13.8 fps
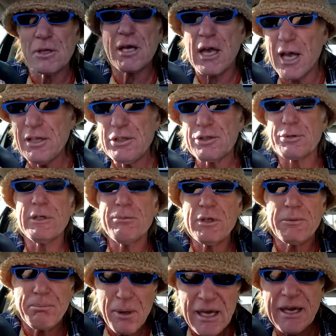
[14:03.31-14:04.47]
the country
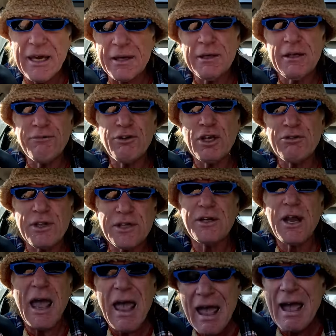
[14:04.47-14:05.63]
would be in if you
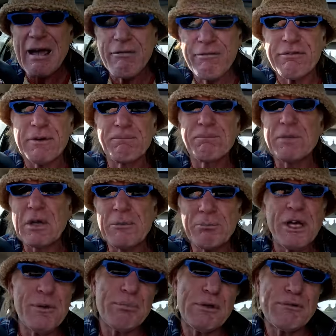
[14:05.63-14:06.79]
didn't have
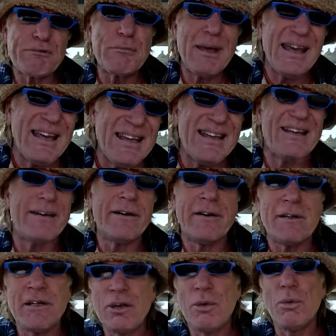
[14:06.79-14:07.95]
people from India
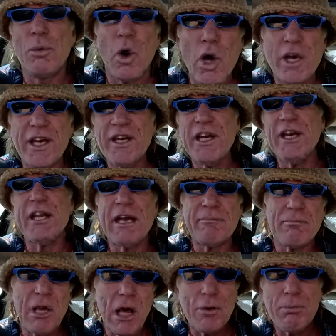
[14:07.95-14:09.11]
working in them
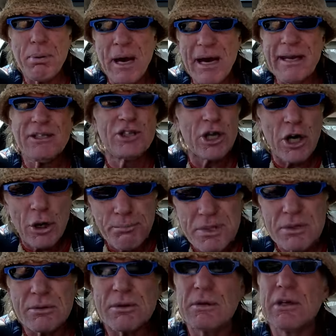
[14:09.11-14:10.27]
low paid
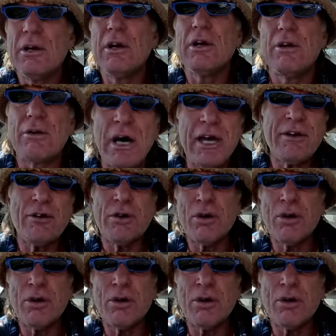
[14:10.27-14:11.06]
jobs, right?